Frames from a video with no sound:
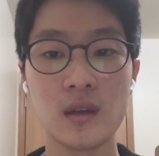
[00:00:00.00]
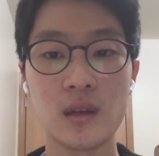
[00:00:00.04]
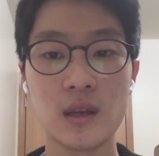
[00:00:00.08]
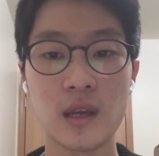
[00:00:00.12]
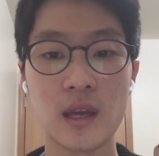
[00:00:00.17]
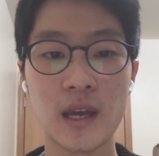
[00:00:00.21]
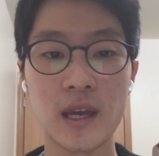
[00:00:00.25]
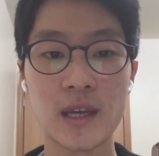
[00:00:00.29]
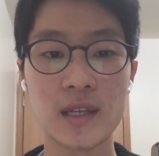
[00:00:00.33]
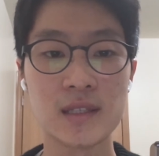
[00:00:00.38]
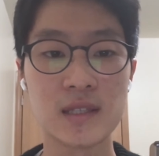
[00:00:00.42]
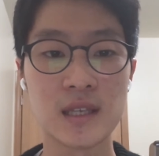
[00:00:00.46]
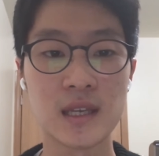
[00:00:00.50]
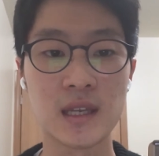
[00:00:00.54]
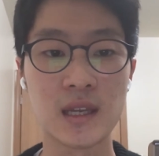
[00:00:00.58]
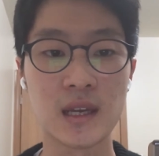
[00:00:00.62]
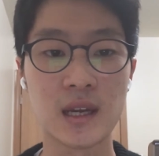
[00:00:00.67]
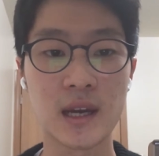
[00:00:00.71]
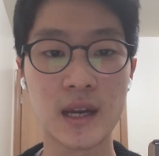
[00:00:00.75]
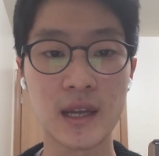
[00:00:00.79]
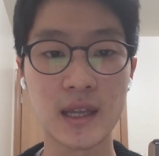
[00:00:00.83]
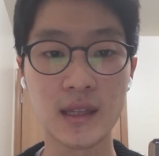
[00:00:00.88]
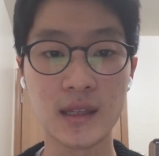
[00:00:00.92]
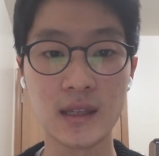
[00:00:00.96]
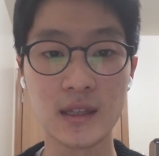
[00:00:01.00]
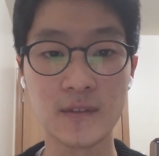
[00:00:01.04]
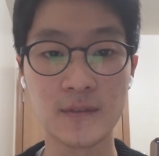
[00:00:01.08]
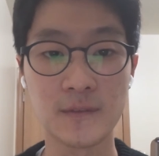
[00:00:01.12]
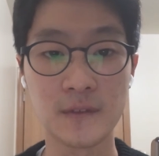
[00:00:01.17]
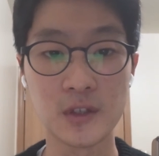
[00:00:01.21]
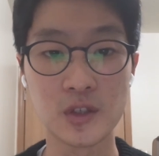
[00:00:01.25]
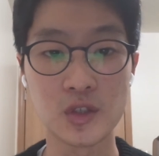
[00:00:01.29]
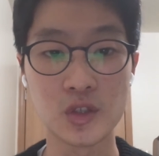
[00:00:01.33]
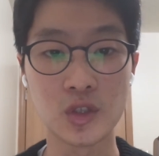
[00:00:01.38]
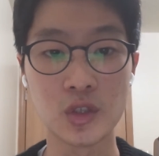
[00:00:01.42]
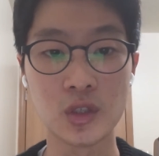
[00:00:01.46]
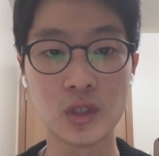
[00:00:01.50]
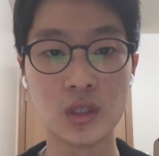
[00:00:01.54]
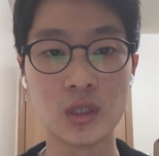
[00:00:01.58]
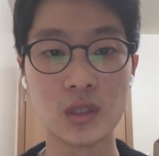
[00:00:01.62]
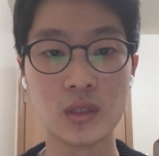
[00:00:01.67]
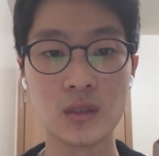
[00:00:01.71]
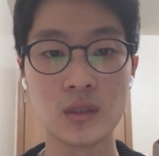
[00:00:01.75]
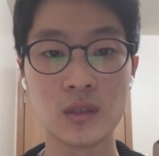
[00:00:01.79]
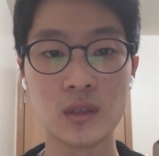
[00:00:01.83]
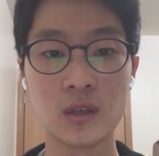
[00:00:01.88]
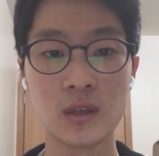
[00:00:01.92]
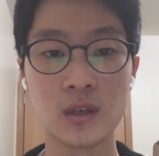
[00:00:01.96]
as a highly efficient
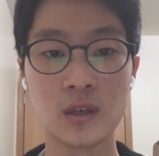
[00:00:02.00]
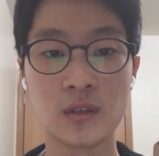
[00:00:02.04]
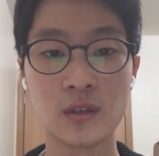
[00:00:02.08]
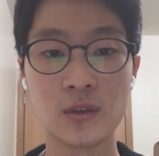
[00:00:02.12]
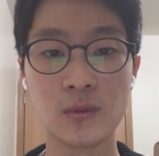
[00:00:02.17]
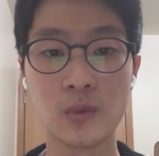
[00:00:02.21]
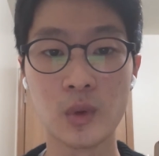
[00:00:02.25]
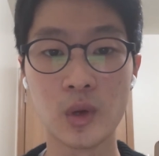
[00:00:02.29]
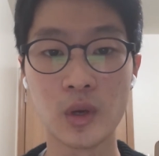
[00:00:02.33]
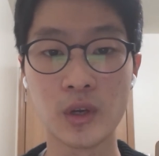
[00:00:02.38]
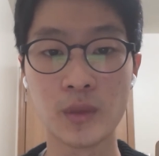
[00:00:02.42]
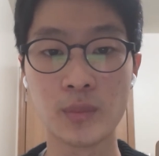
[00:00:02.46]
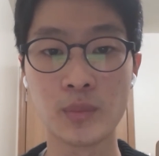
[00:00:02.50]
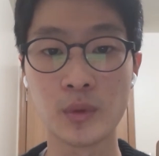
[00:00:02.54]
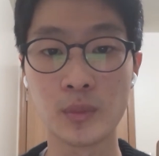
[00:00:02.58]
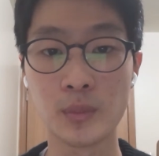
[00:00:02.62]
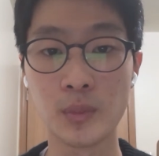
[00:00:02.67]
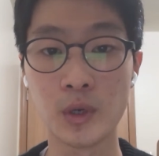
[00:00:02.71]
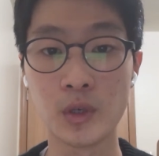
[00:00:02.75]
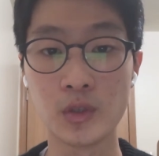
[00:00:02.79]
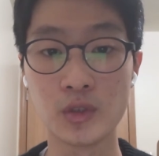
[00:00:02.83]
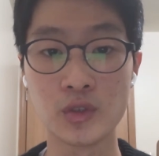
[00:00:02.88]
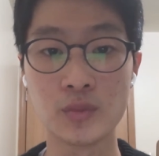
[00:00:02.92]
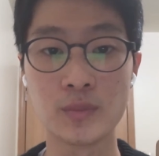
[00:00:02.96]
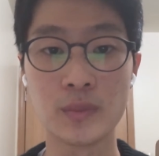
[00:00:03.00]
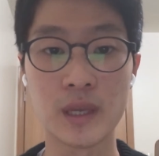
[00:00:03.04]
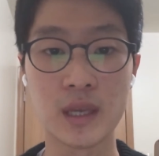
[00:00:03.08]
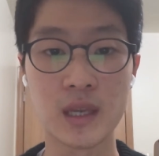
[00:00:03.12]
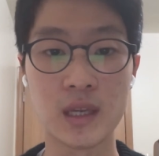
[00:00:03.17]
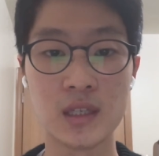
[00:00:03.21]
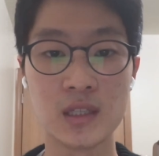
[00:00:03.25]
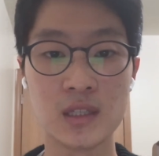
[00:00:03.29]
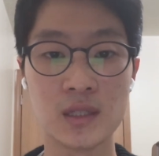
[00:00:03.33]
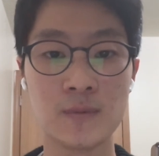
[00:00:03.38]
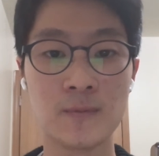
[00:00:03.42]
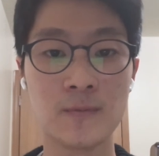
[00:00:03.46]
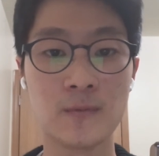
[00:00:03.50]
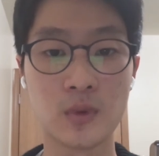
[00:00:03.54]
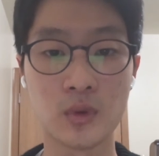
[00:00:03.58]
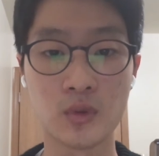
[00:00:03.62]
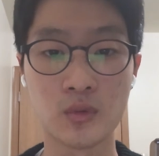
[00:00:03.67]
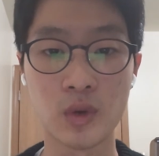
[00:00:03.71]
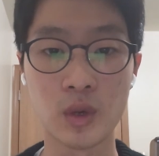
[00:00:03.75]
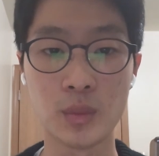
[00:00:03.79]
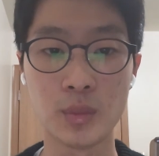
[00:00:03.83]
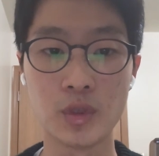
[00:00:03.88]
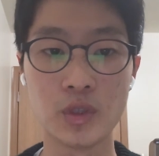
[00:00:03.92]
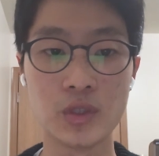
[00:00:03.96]
underwater propulsion mechanism for
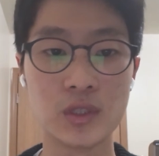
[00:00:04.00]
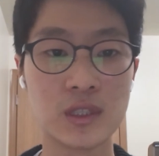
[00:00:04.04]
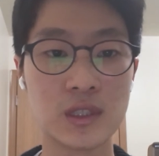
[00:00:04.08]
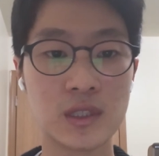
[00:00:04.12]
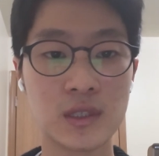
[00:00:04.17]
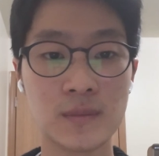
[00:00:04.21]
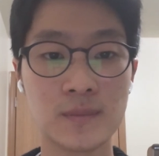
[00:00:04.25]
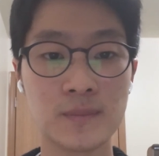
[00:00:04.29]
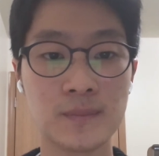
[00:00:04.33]
robots.